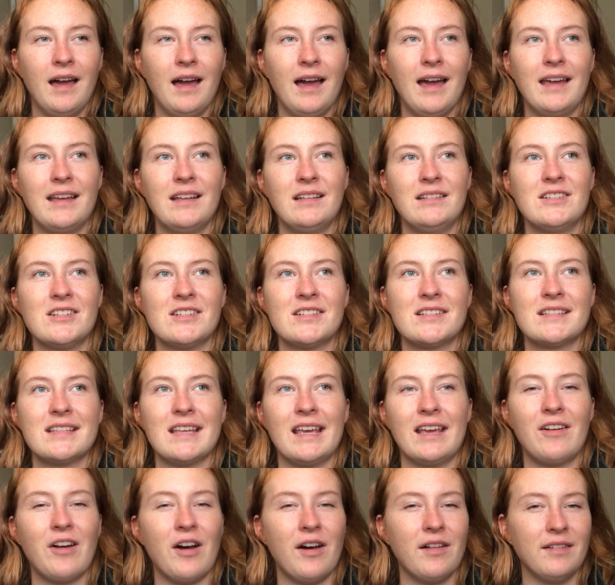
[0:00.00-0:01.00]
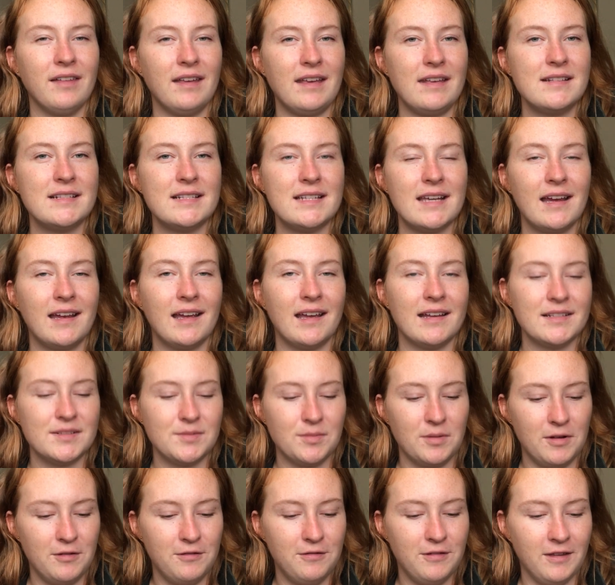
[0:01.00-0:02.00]
I just like got lazy, I guess,
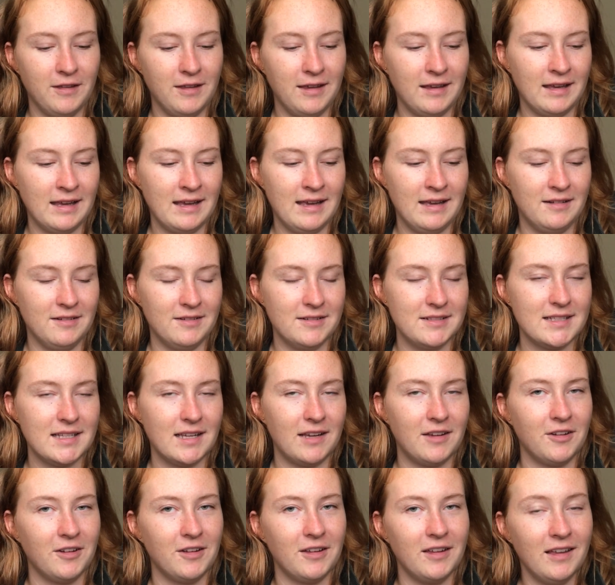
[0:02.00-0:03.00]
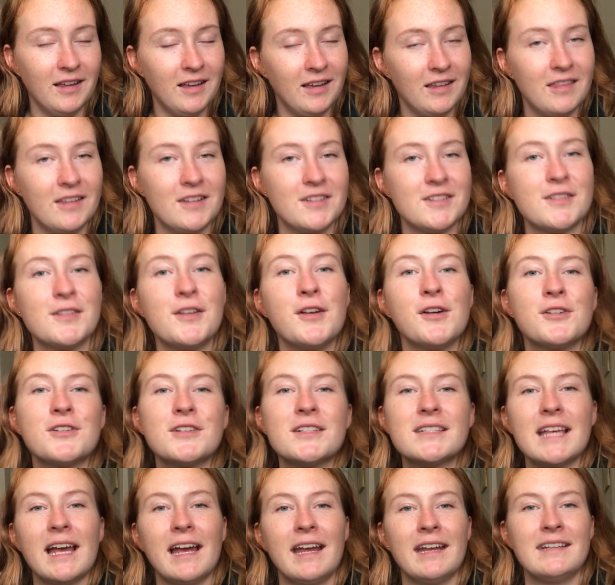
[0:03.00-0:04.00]
refilling it, and I was like, okay, there's no
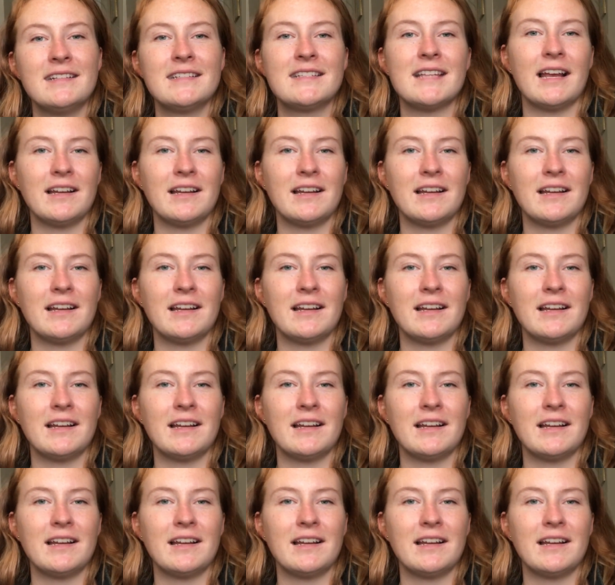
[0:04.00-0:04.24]
sense.